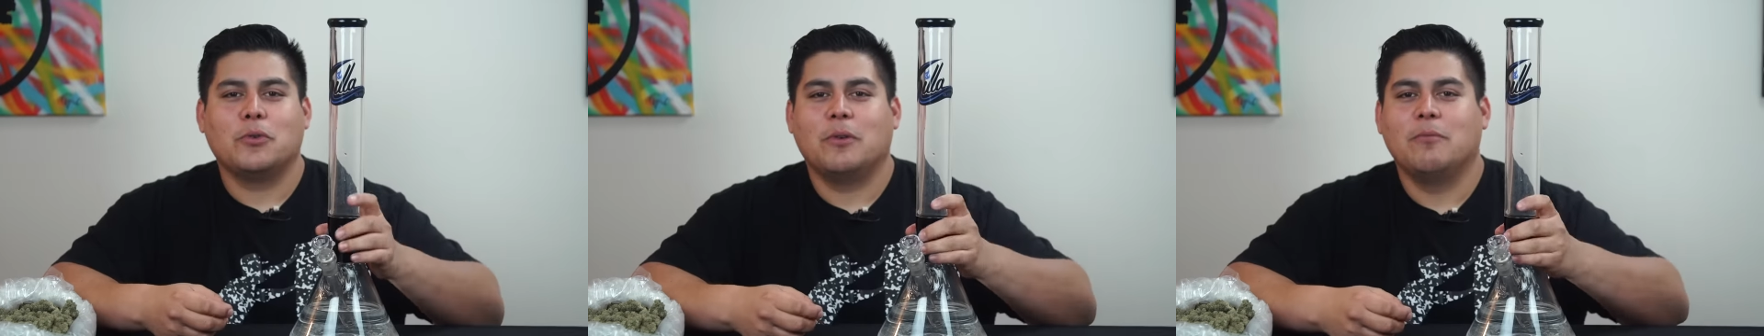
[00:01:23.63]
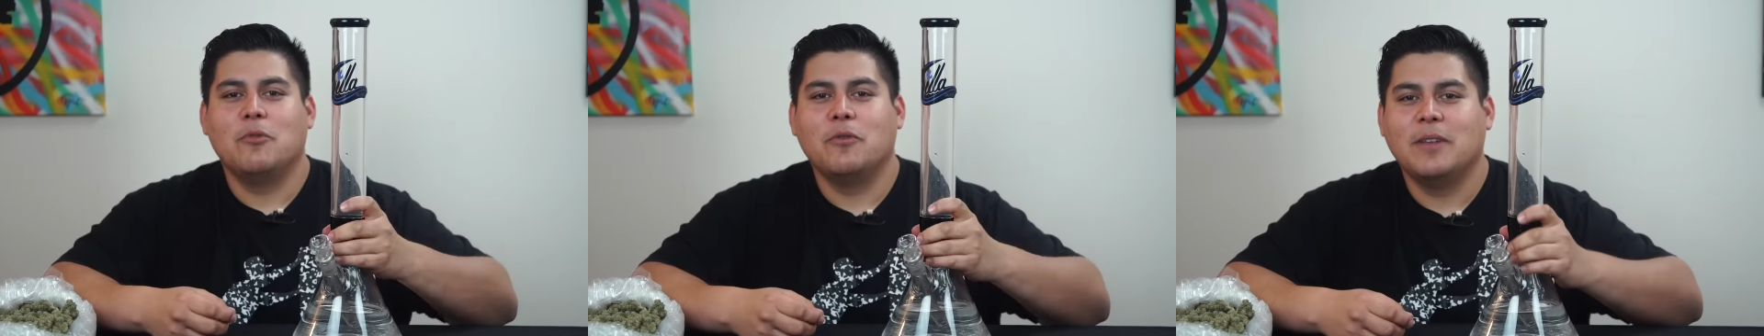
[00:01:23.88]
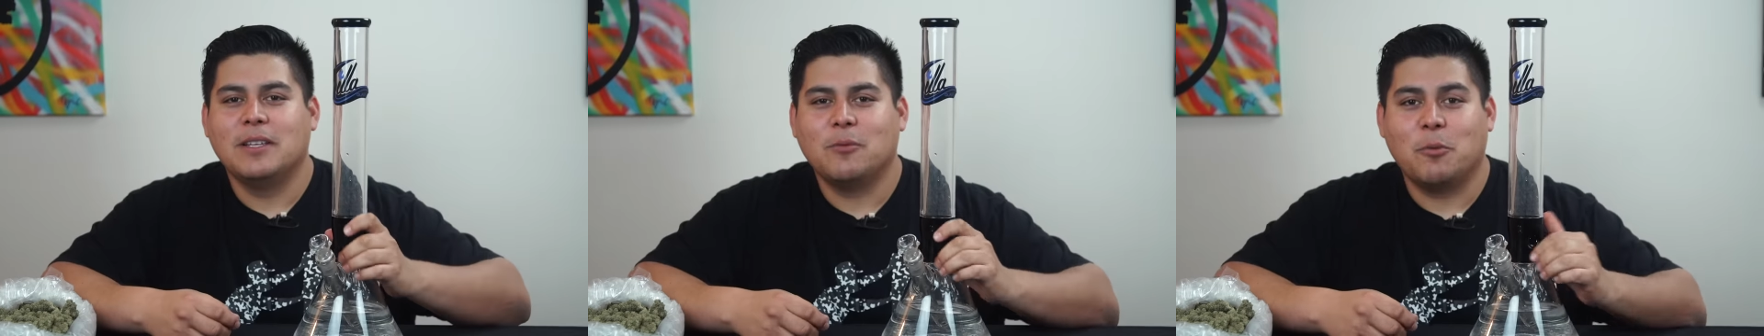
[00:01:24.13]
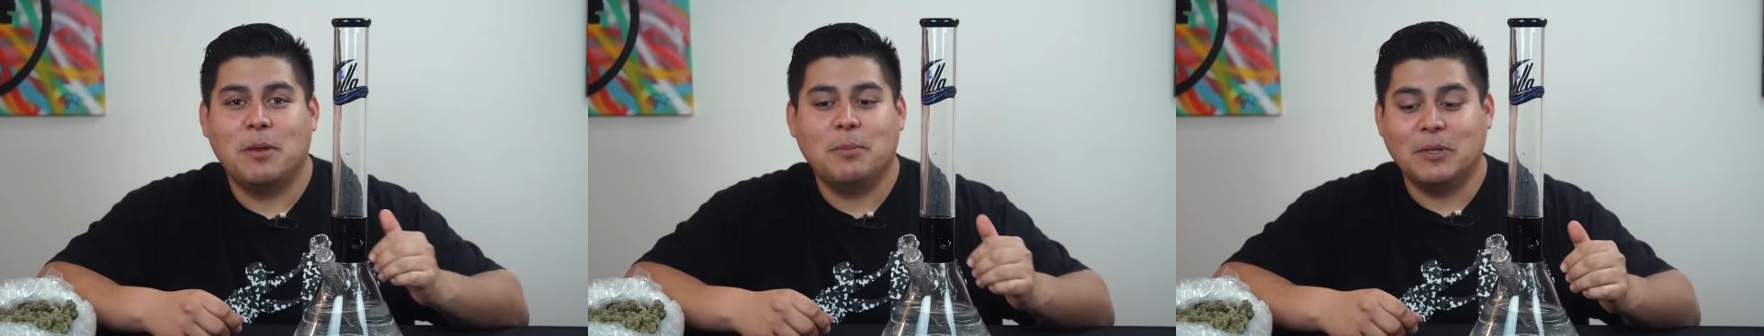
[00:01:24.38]
or in movies
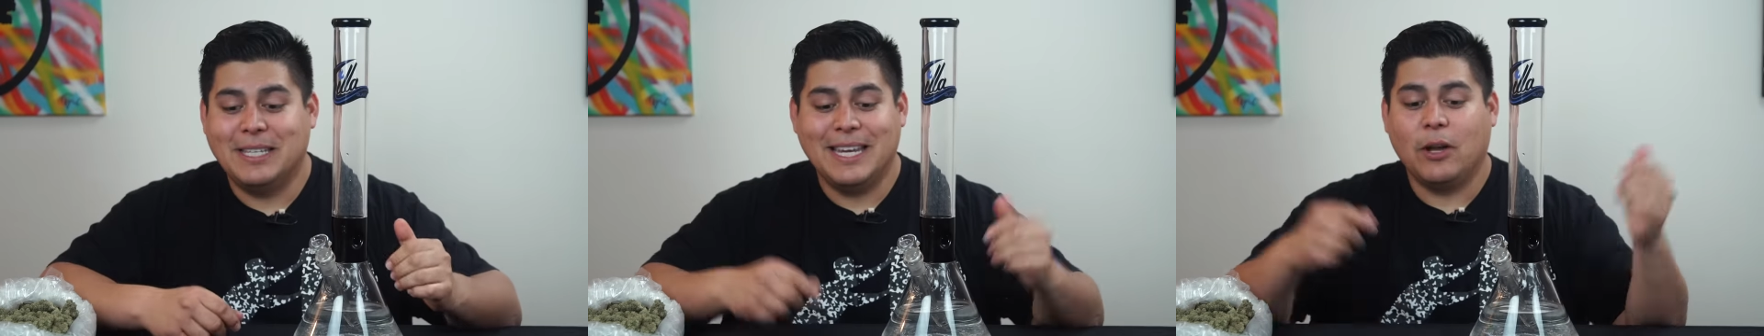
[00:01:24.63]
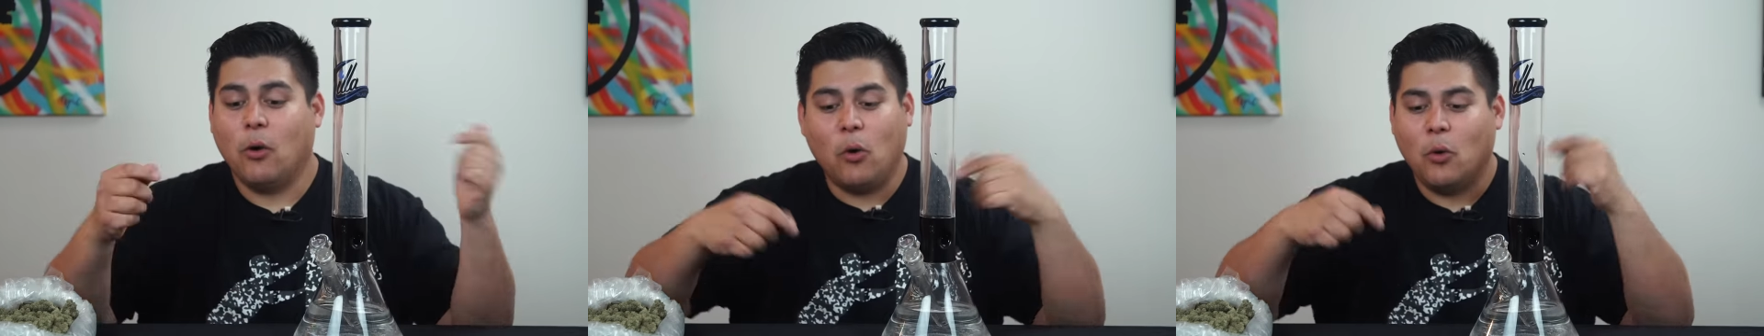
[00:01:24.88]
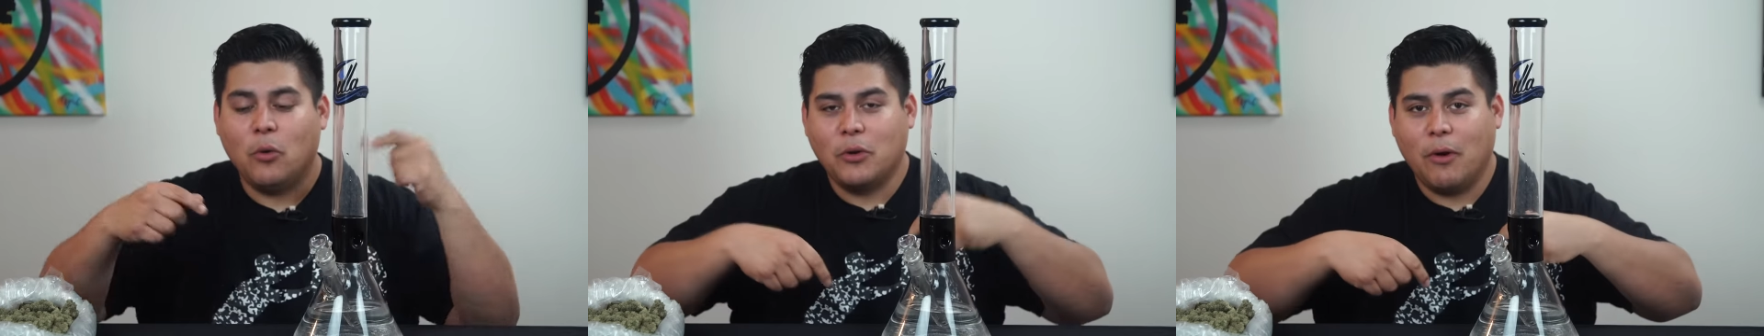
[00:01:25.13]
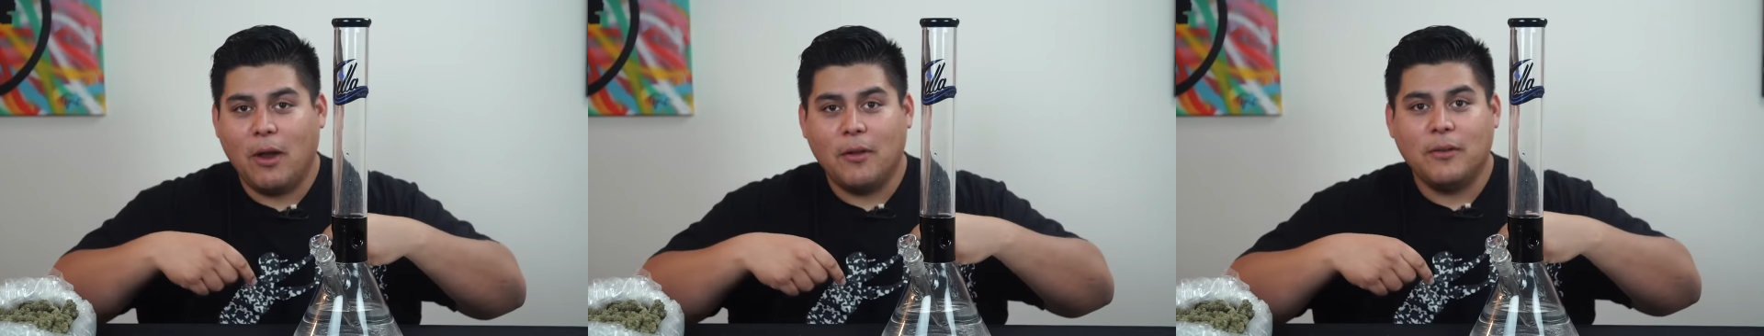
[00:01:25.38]
where people dig a hole in the
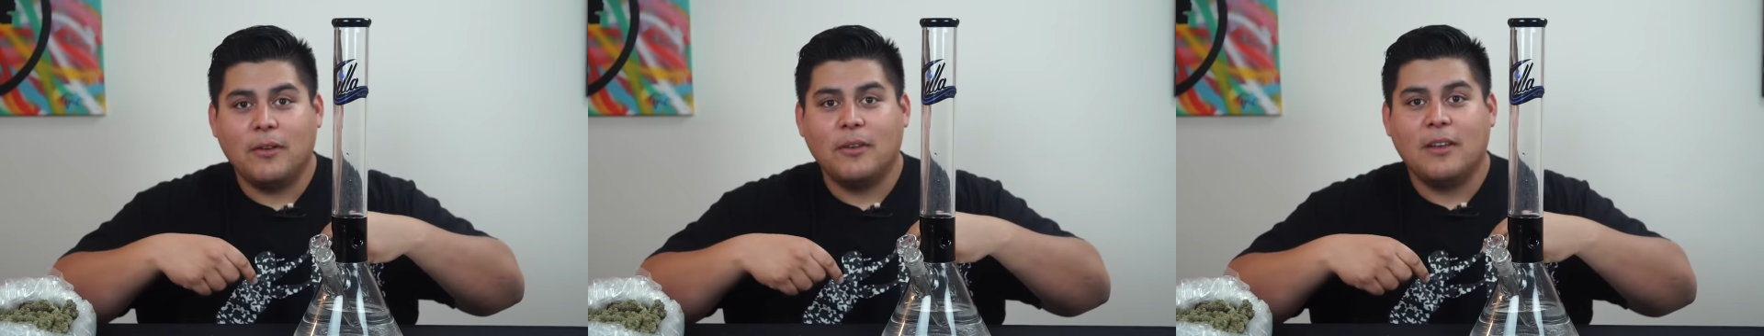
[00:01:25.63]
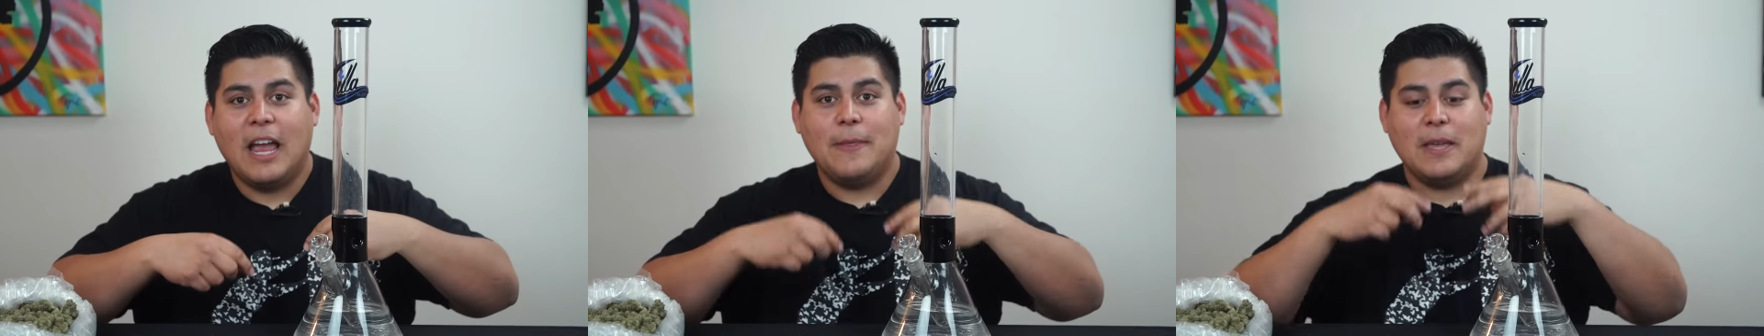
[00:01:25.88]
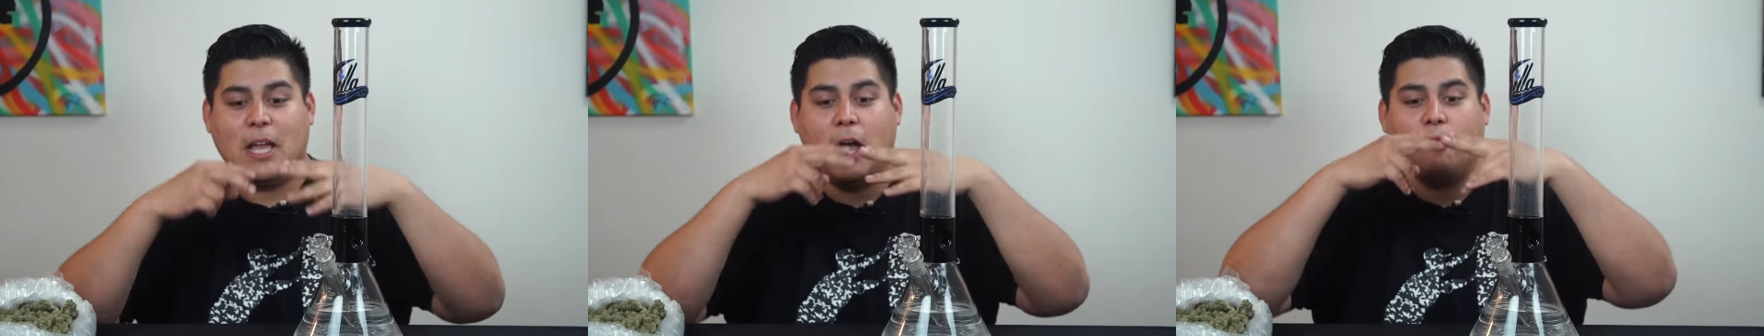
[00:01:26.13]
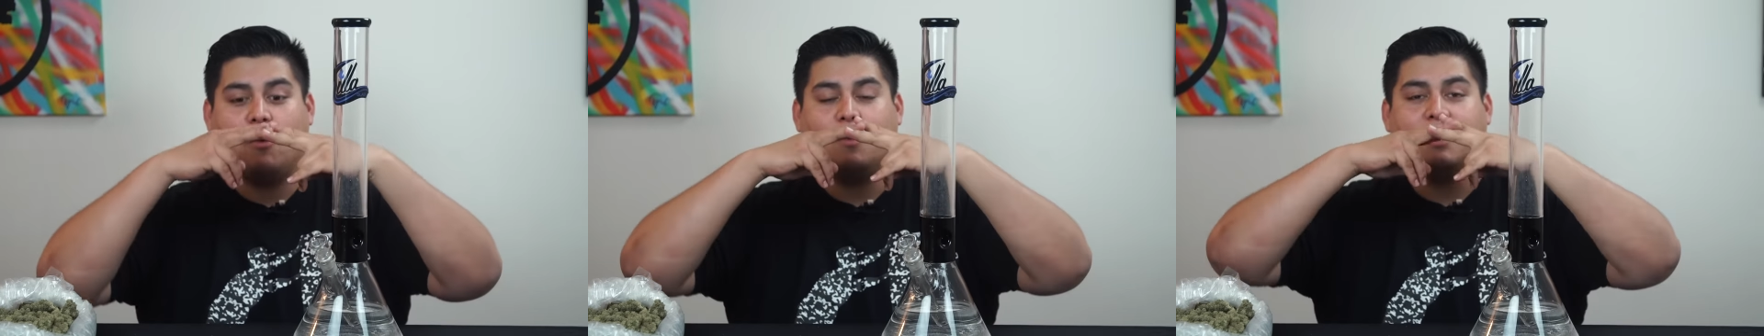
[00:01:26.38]
ground and they
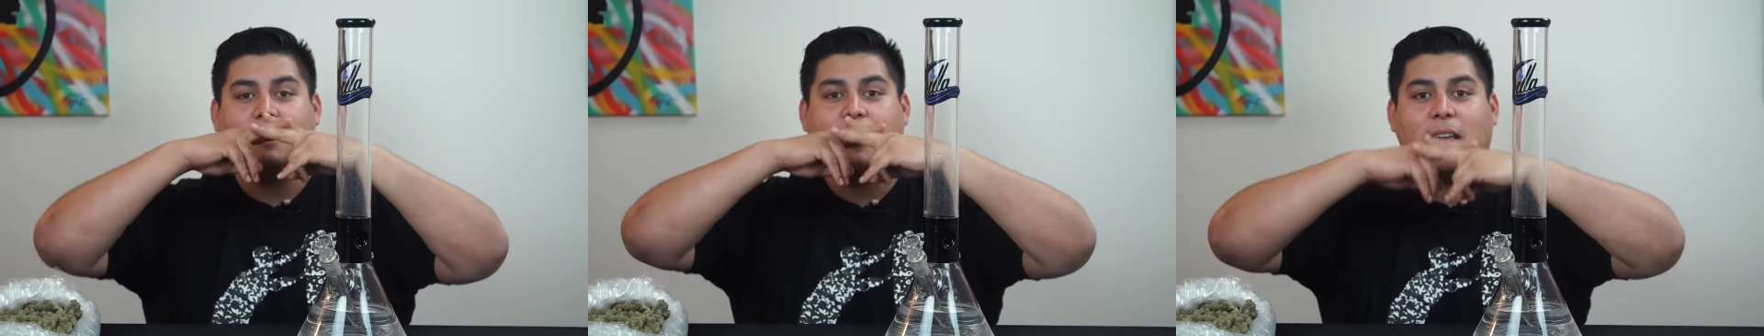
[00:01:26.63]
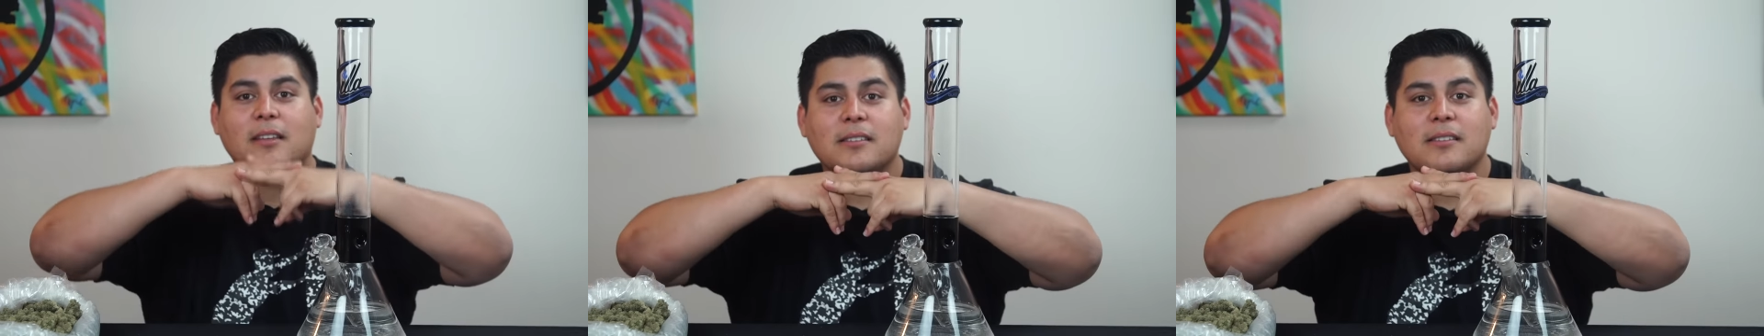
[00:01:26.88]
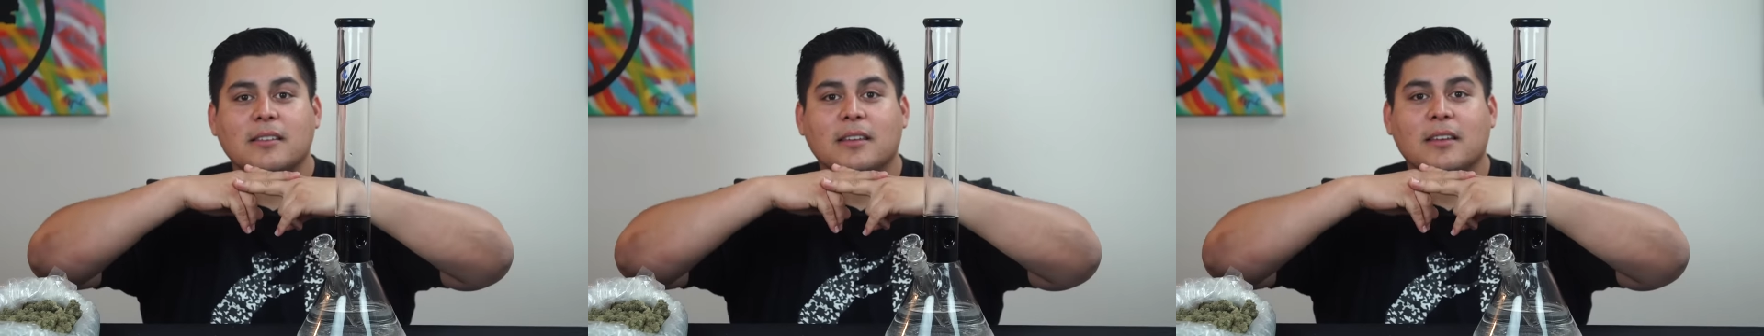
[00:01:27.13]
cover it with sticks?